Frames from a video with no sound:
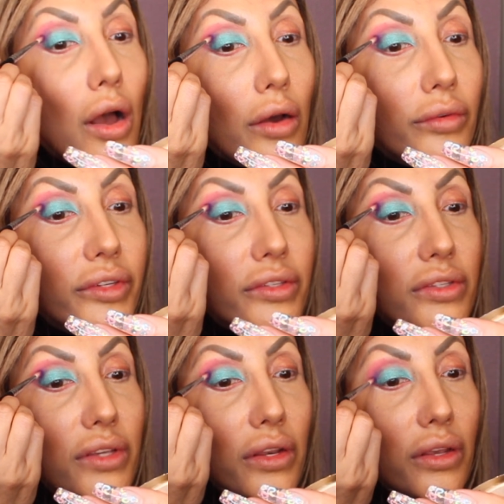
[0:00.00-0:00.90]
And we're
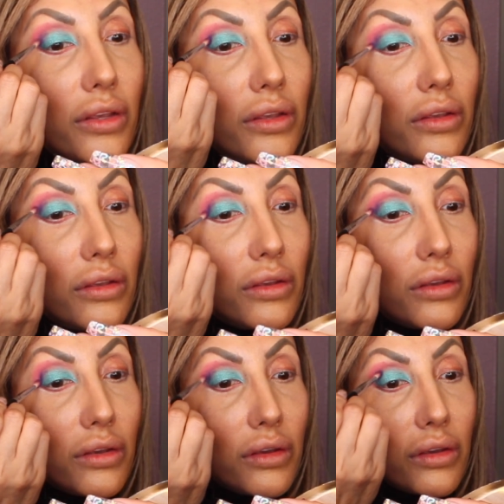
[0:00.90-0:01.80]
just going to
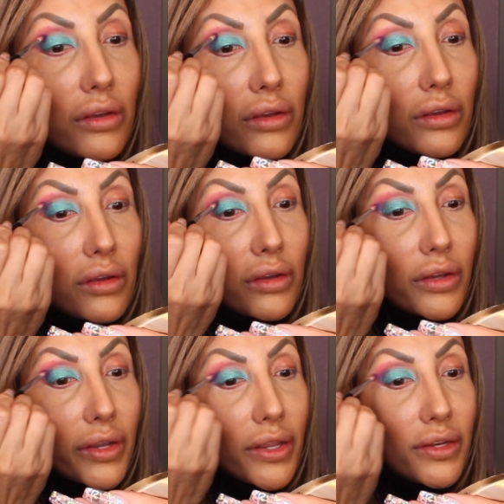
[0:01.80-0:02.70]

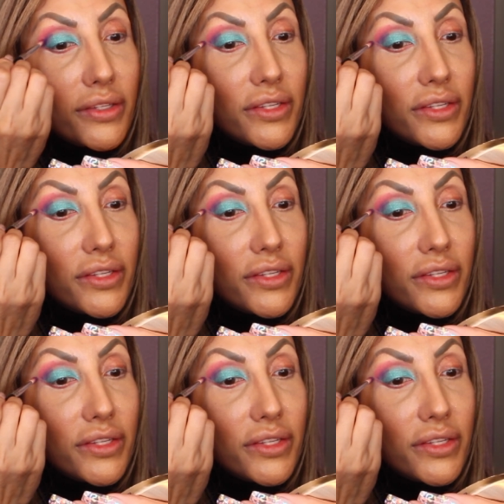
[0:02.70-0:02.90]
kind of